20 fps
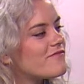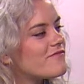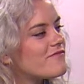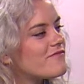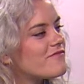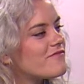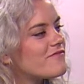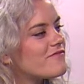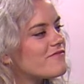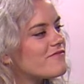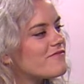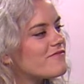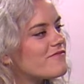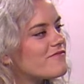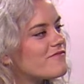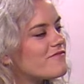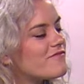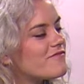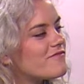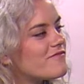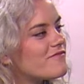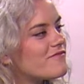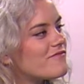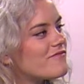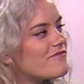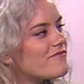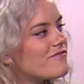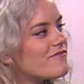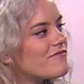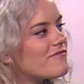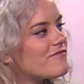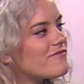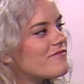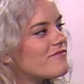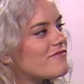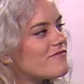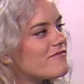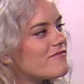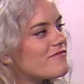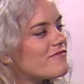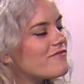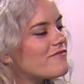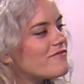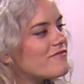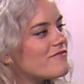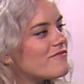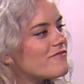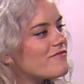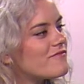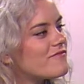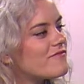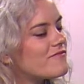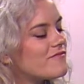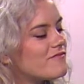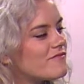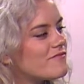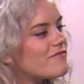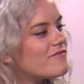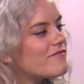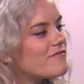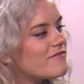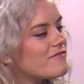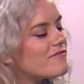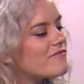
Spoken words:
No words are spoken by the person on screen.